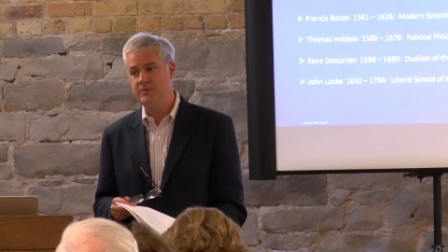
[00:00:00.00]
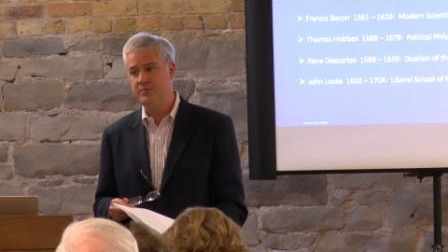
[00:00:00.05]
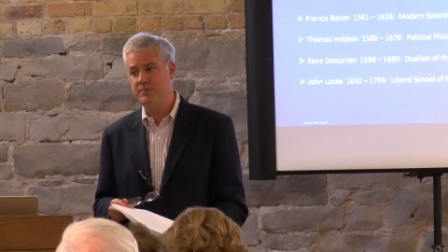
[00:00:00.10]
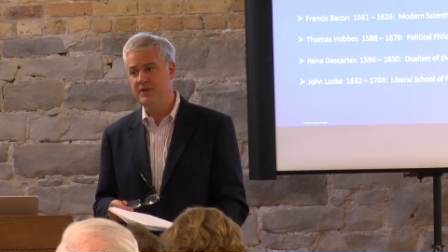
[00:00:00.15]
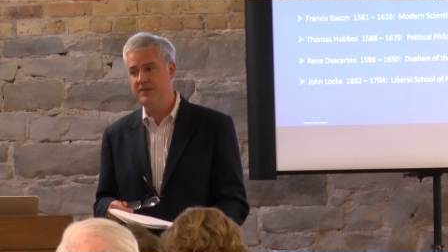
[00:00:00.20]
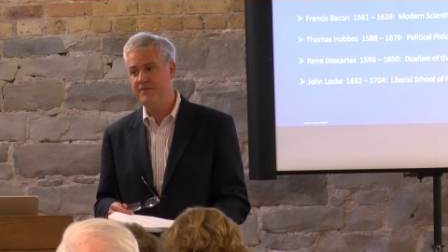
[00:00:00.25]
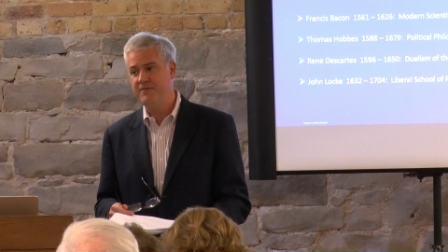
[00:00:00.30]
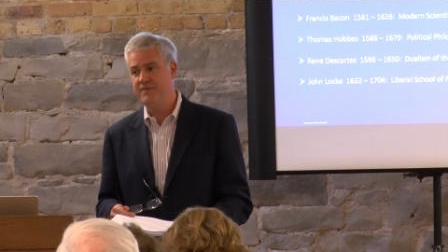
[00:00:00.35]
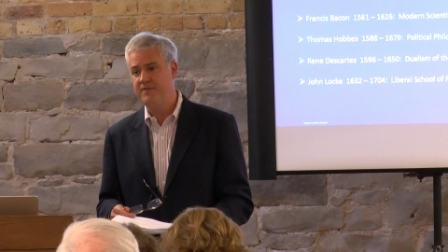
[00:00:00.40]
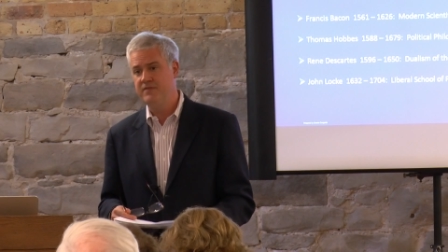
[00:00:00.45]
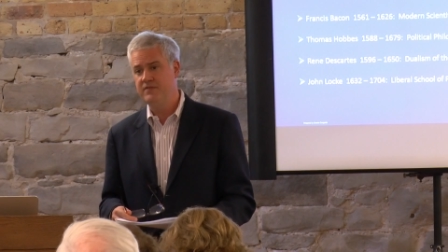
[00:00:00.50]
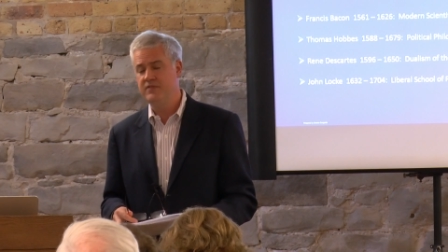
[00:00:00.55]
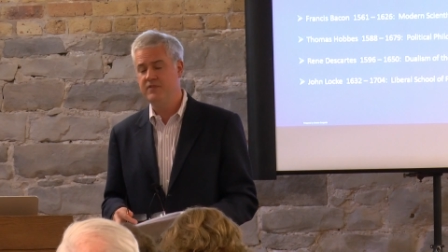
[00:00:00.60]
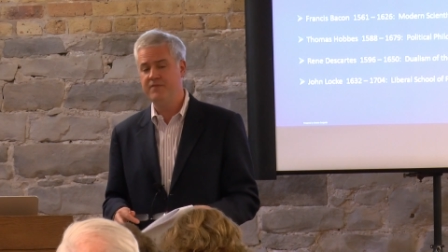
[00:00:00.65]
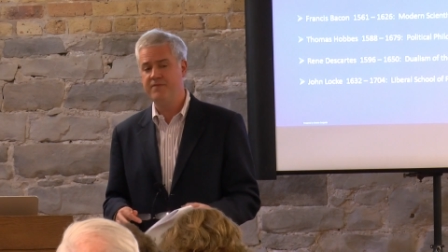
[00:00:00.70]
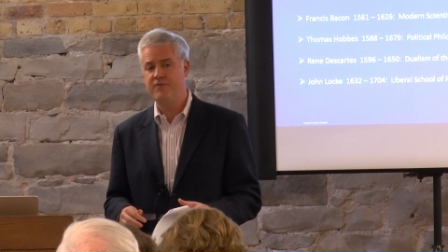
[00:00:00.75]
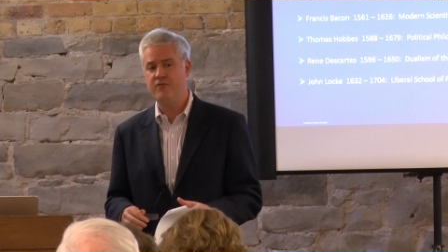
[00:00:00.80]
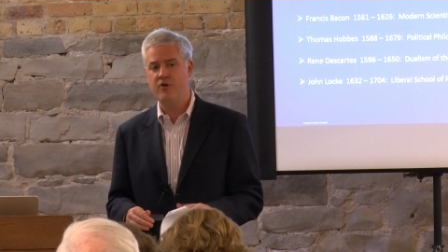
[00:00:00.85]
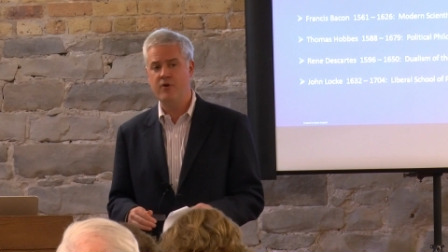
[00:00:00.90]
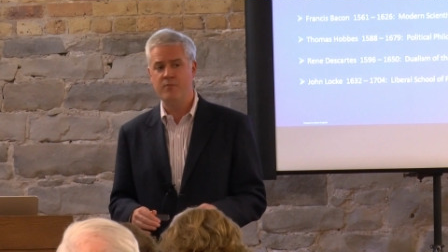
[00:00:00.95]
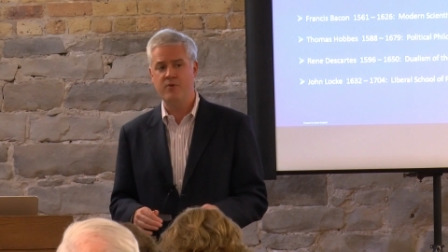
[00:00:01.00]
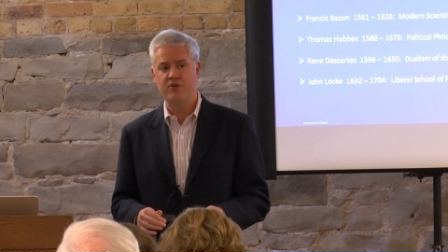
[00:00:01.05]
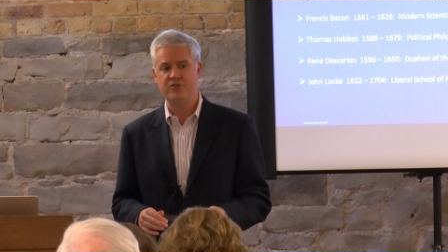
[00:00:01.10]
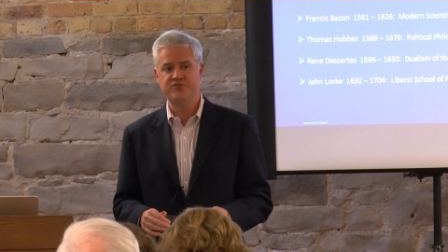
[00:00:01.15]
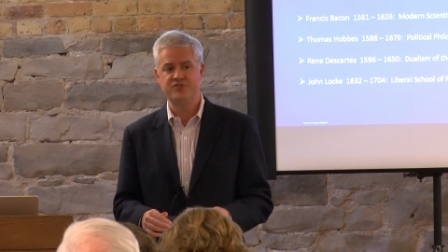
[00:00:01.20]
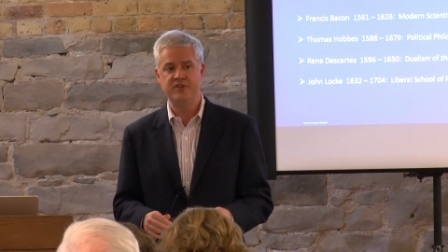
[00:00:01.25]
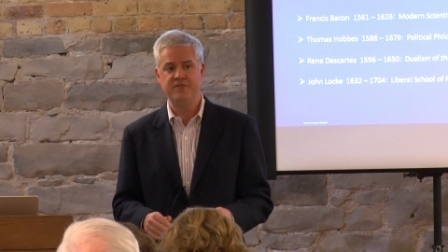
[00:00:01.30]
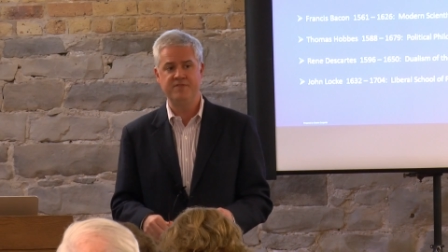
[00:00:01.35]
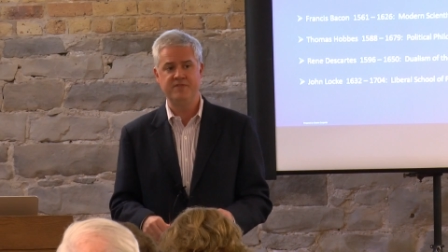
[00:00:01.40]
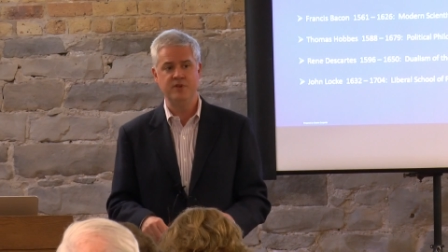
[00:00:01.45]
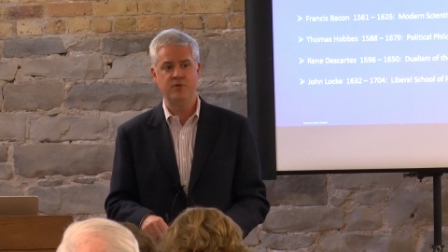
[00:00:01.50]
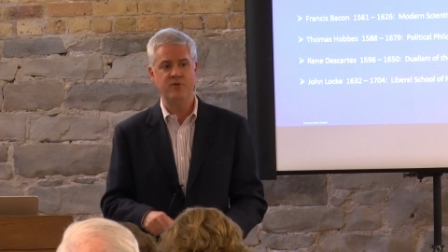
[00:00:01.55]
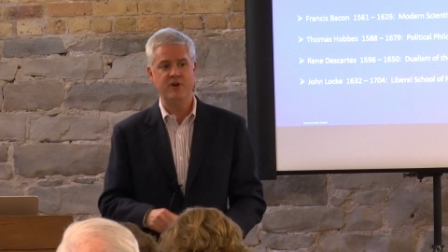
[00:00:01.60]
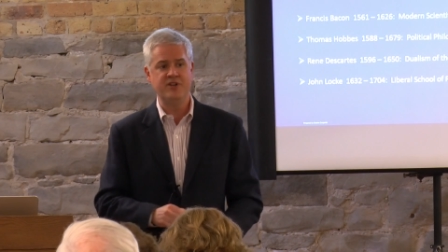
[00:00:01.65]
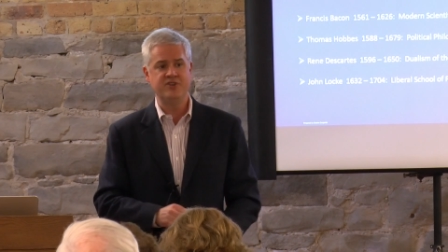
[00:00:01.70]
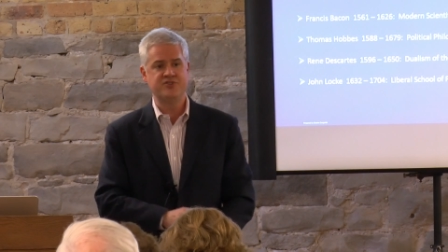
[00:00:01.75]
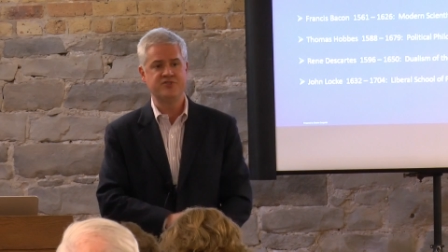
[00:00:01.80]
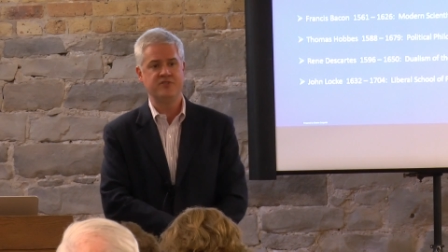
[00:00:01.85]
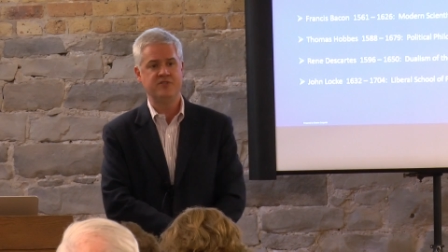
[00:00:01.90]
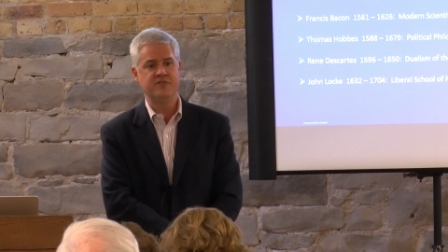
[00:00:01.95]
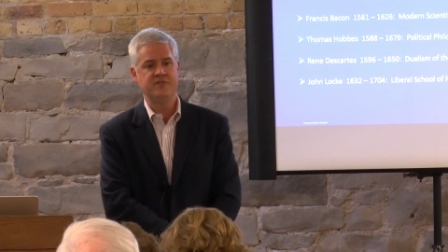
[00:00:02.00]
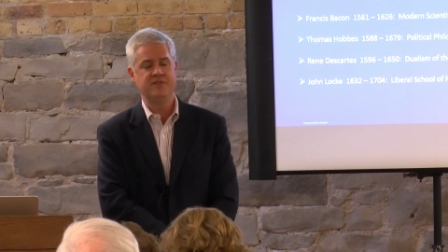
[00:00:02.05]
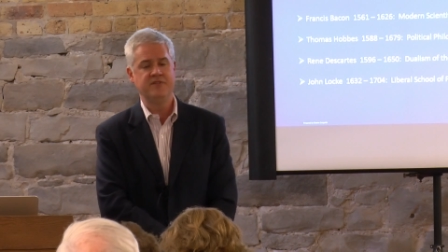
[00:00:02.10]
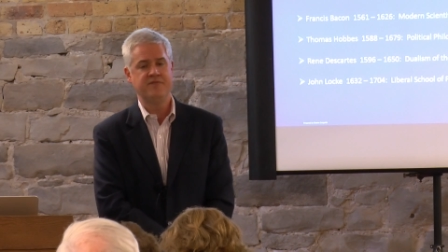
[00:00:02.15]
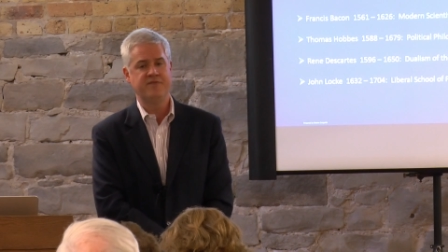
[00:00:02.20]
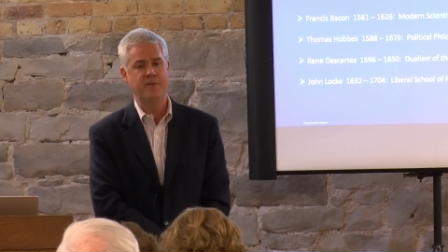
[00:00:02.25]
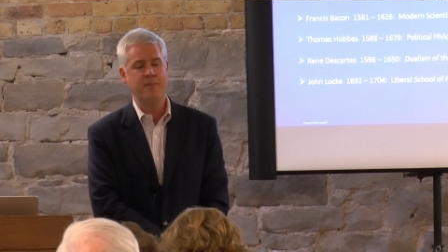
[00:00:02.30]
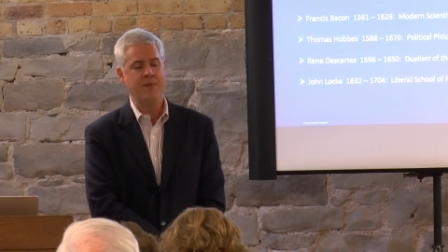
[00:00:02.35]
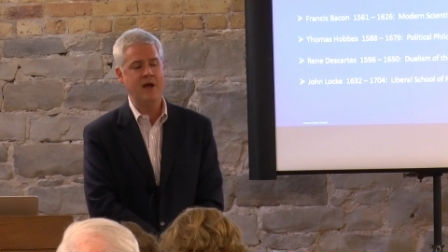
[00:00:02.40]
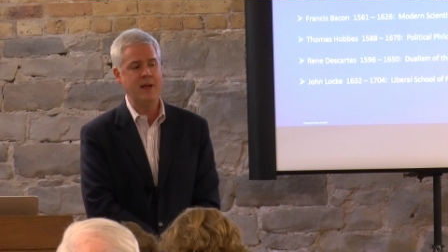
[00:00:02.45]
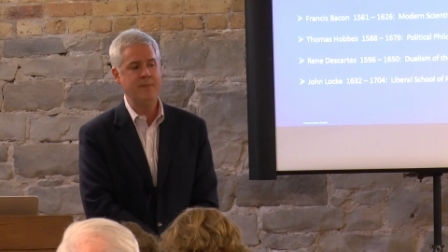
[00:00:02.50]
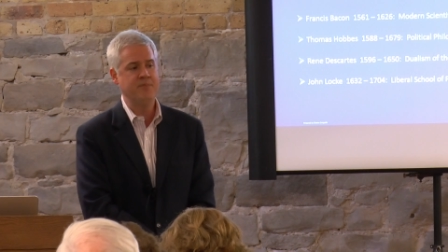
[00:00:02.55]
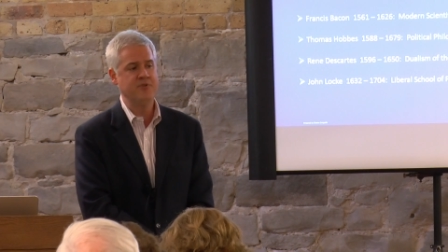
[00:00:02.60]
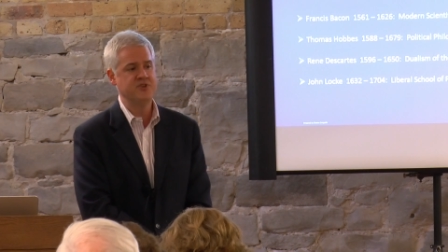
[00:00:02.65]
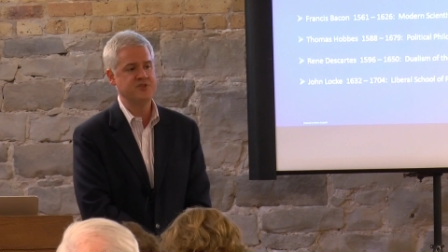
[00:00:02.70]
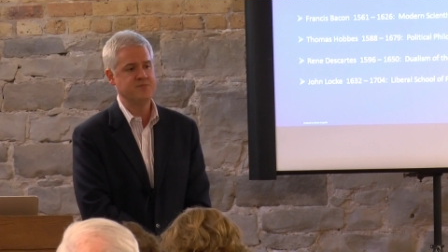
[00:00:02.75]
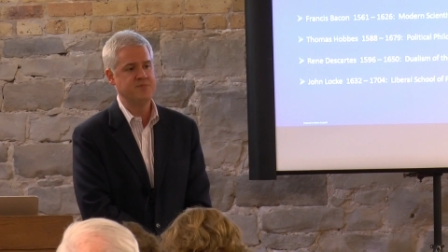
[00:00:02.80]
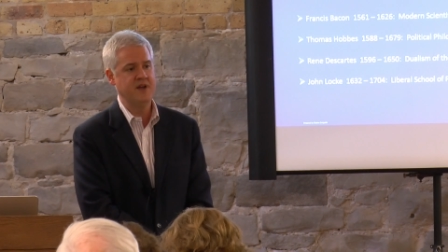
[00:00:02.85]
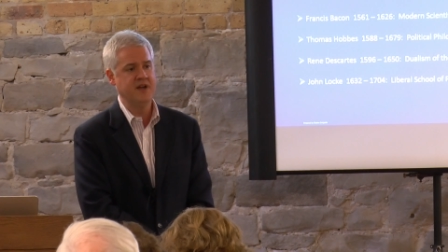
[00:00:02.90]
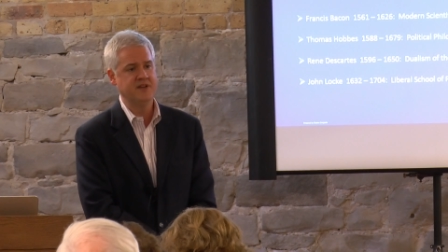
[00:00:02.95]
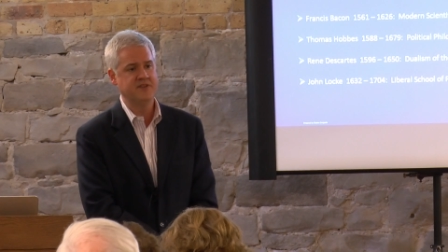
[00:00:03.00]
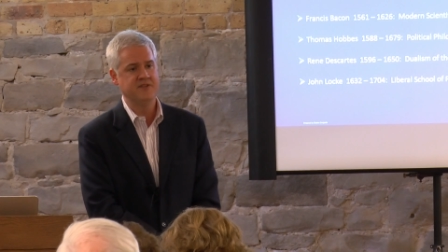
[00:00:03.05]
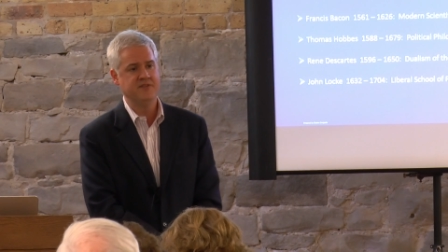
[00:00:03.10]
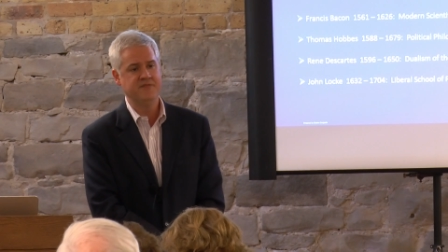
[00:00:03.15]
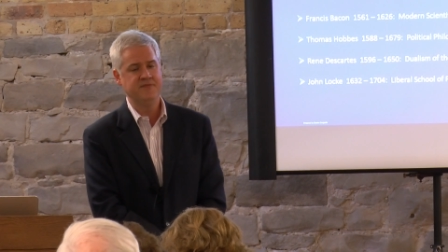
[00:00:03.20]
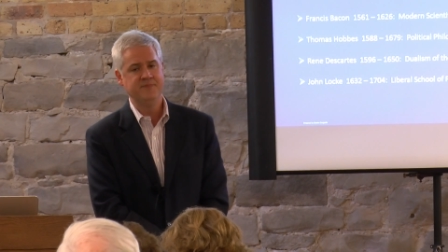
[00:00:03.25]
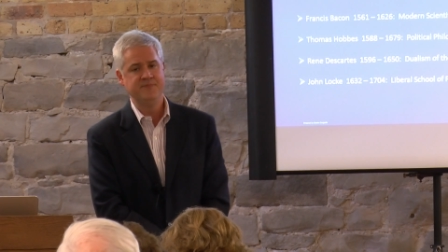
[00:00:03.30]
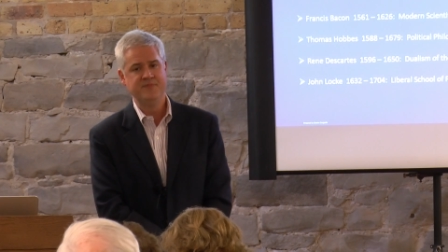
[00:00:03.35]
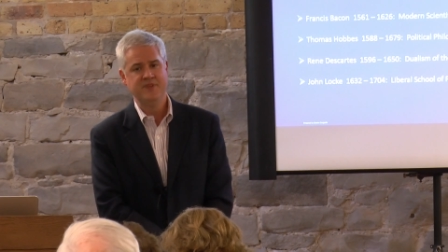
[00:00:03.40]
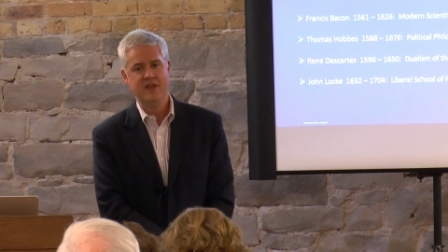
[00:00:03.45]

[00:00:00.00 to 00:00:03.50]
to be the four most influential from my perspective.